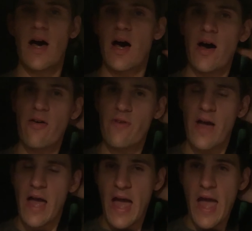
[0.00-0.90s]
of
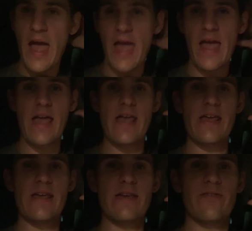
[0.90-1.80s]

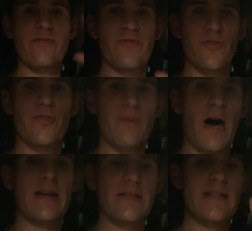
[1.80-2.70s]
a full
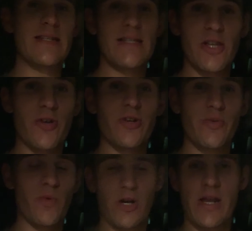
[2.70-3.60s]
body deloaded
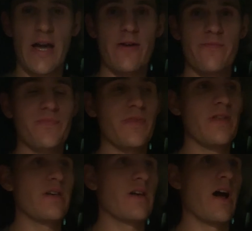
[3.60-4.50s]
workout,
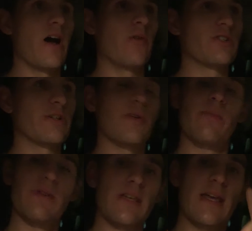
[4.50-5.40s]
which I'm going to
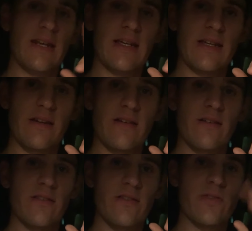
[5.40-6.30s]
be hitting
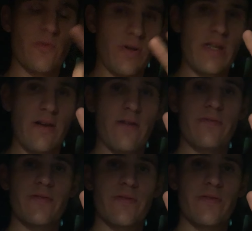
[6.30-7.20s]
3
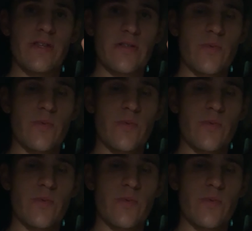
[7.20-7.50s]
of this